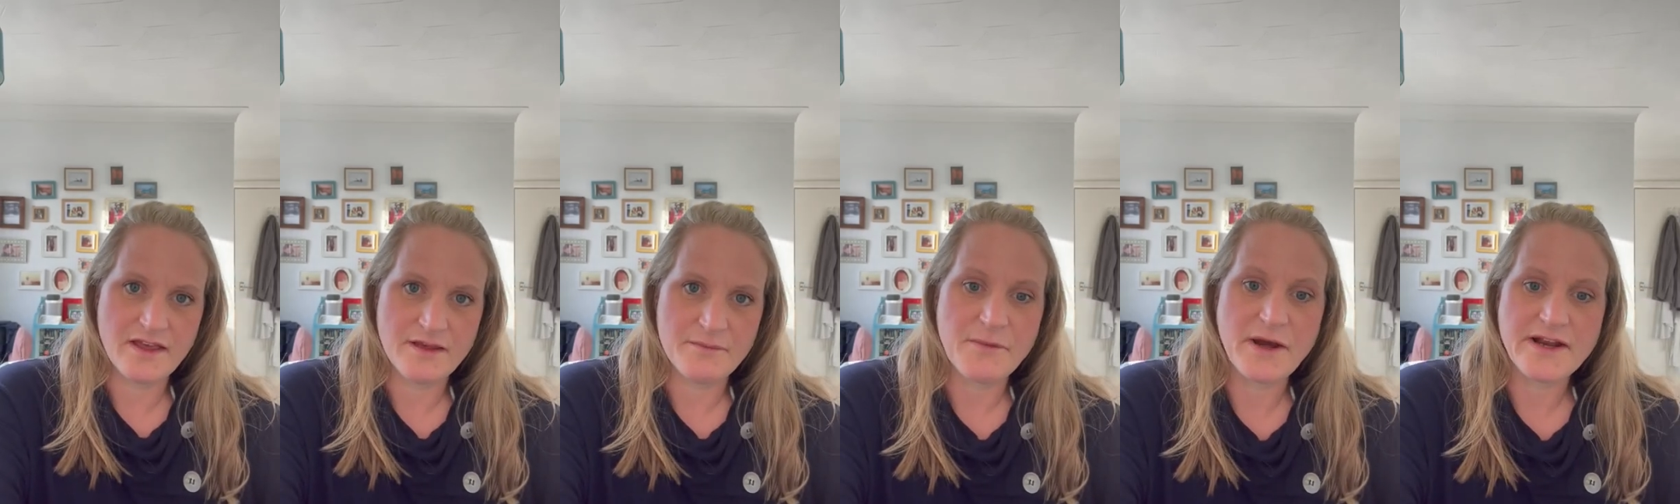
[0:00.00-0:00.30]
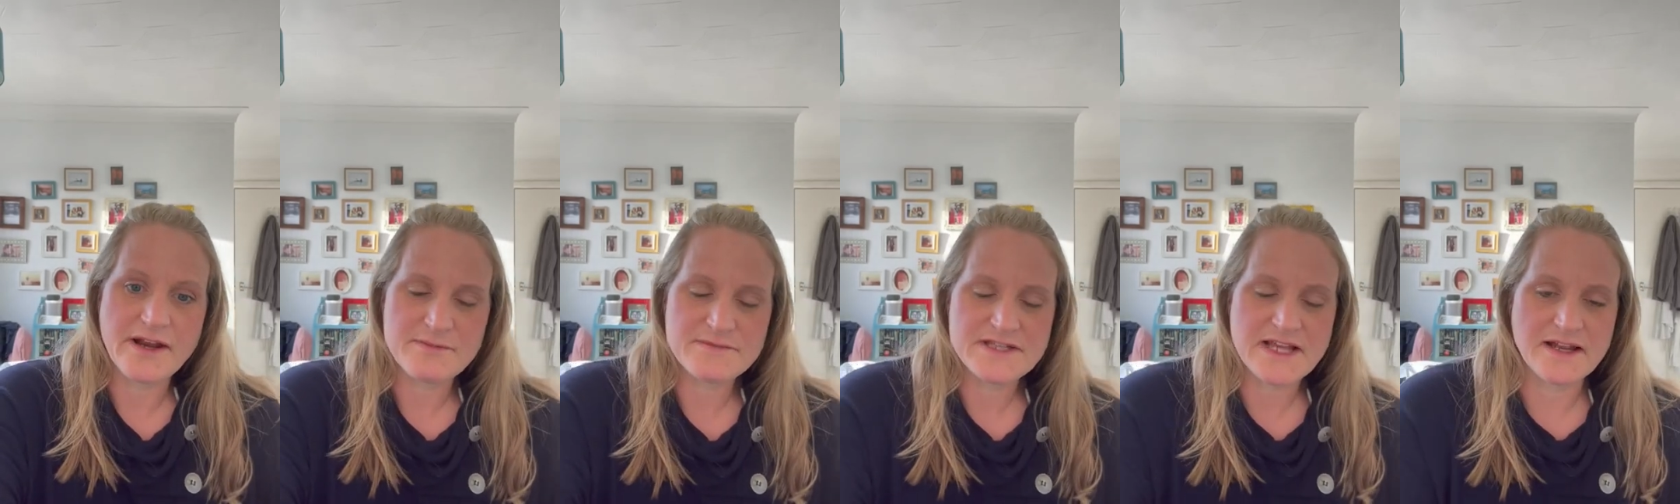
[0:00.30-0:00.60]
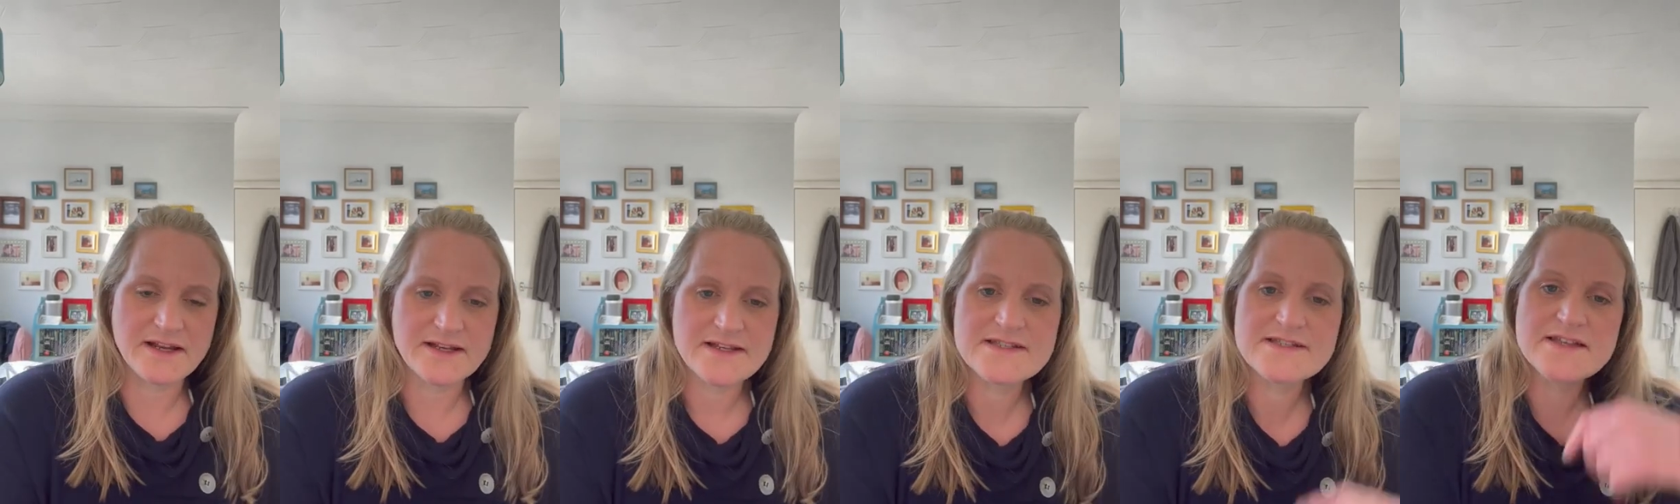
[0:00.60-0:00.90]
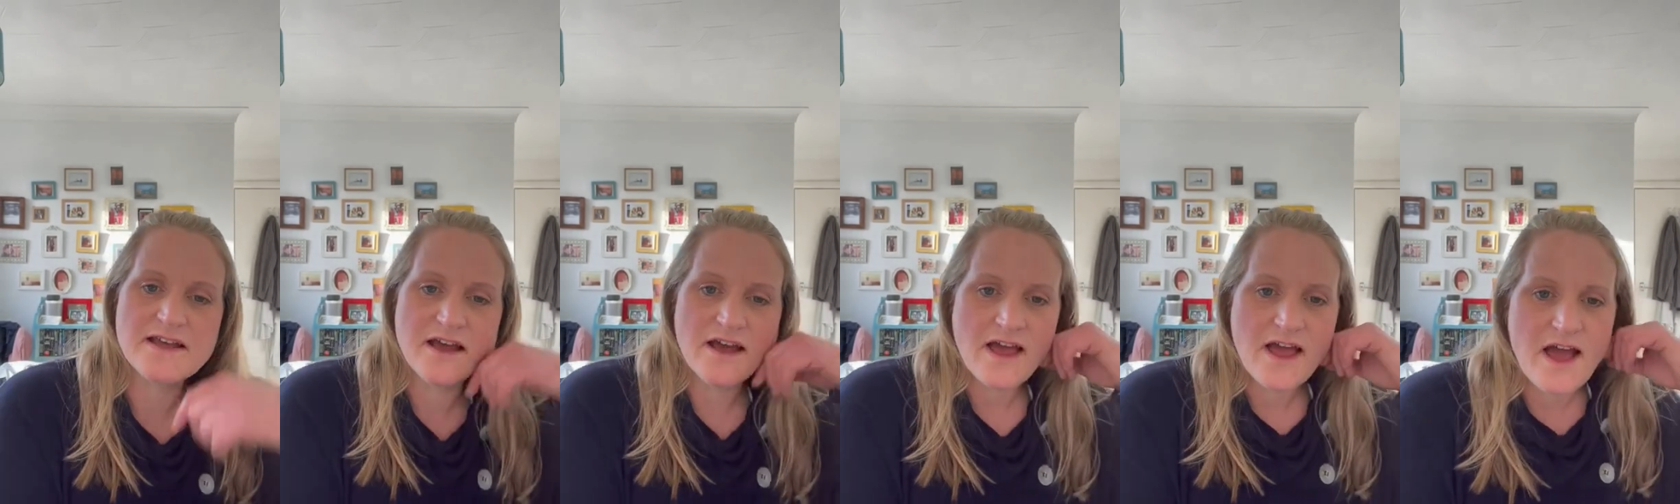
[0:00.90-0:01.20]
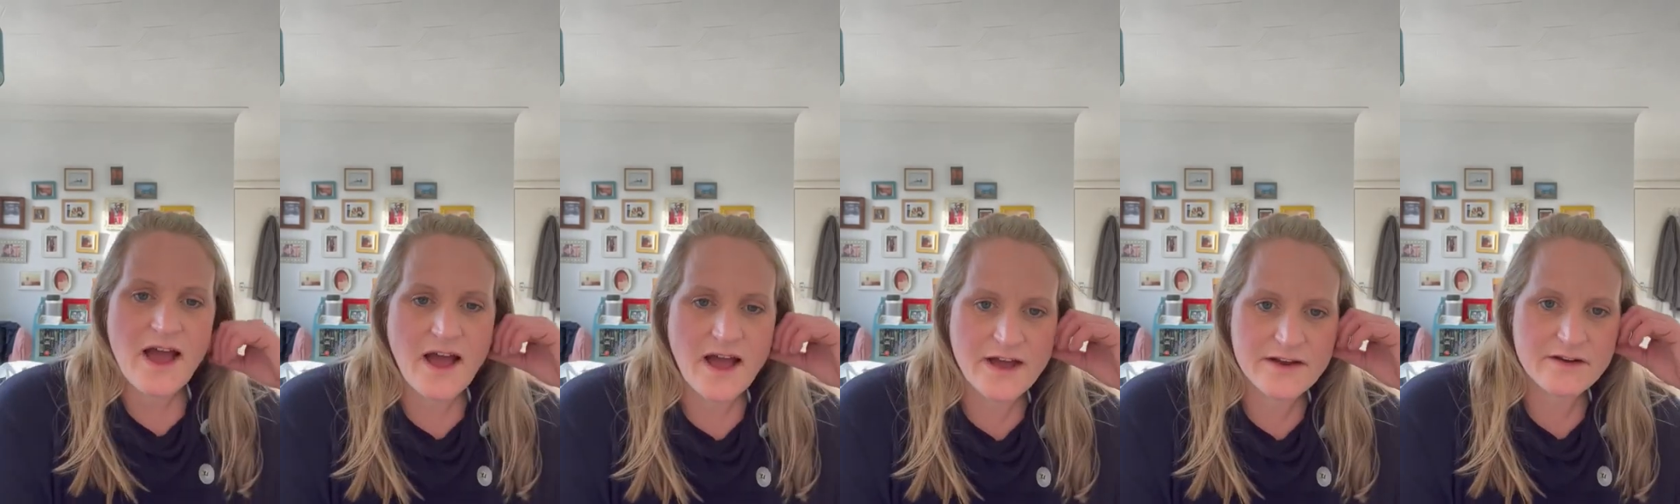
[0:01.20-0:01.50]
My name's Alice,
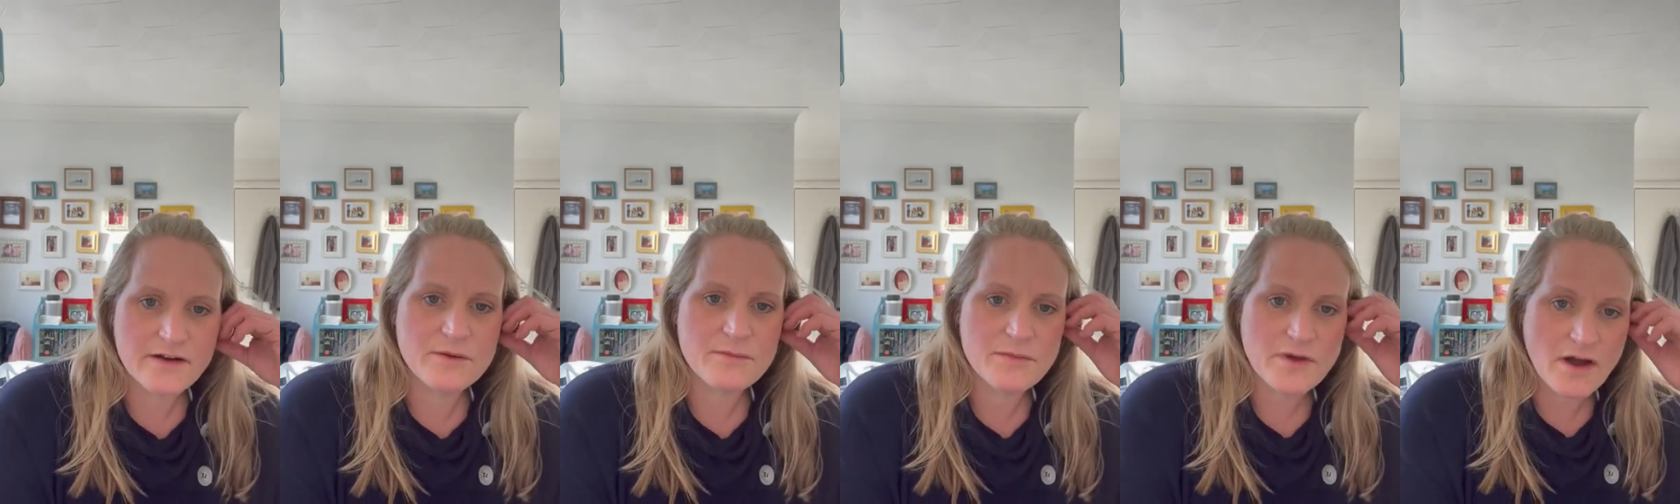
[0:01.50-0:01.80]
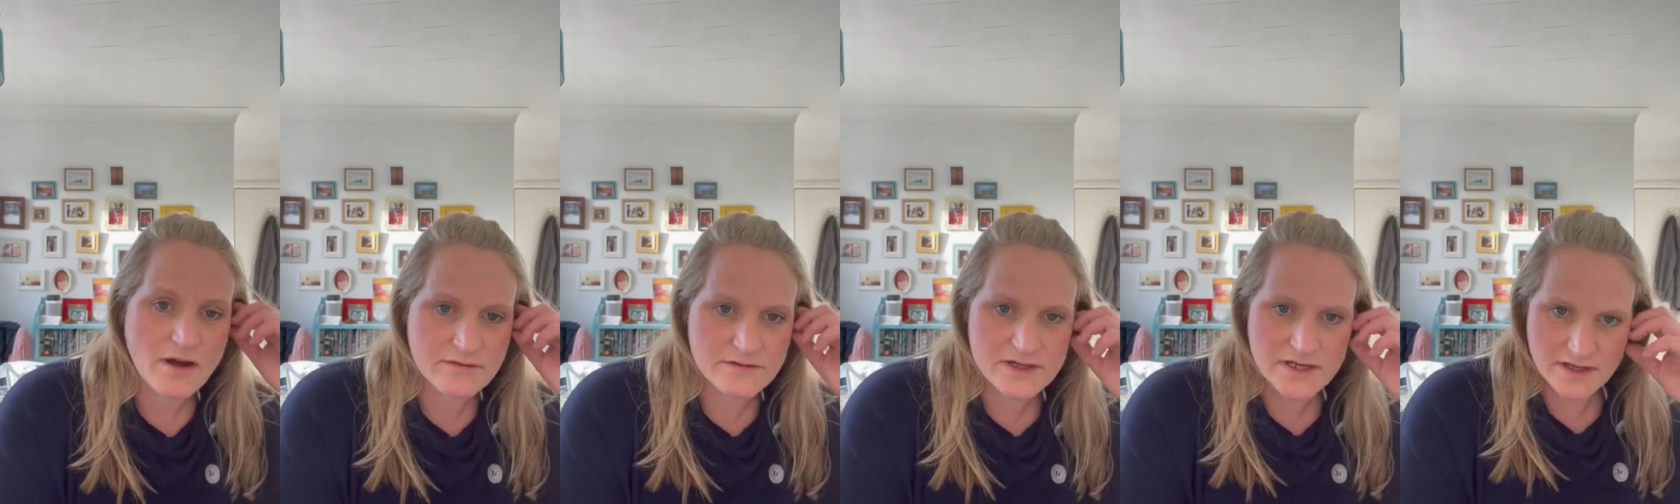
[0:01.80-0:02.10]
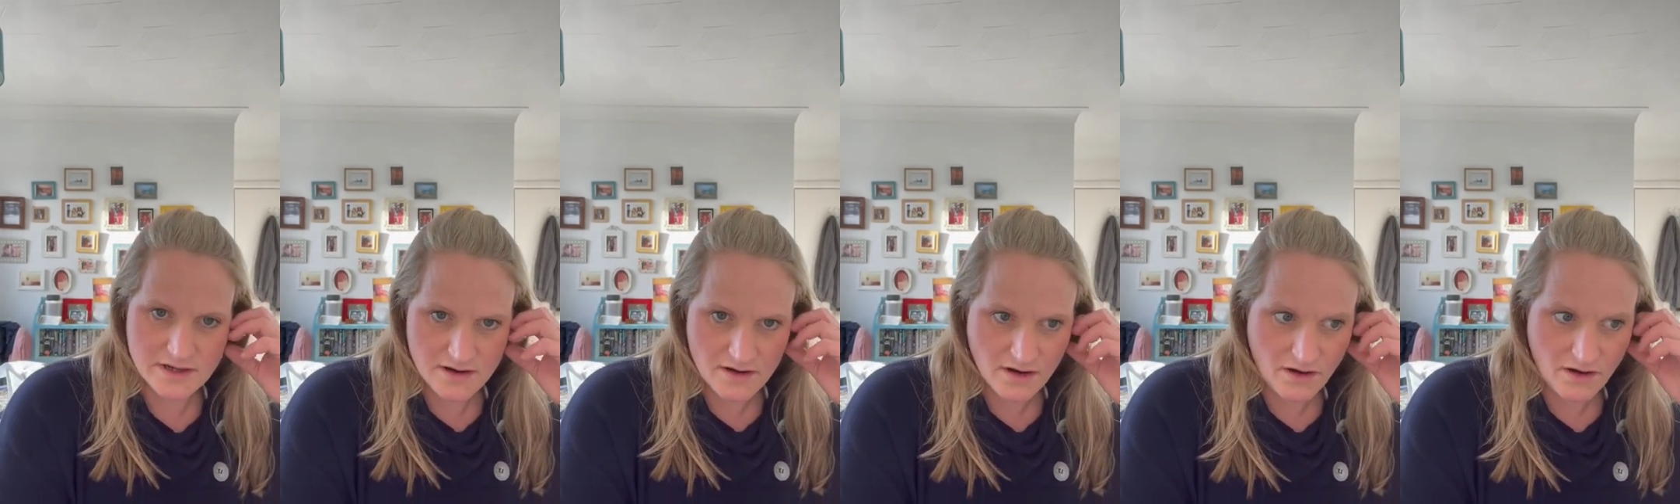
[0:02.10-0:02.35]
and I'm currently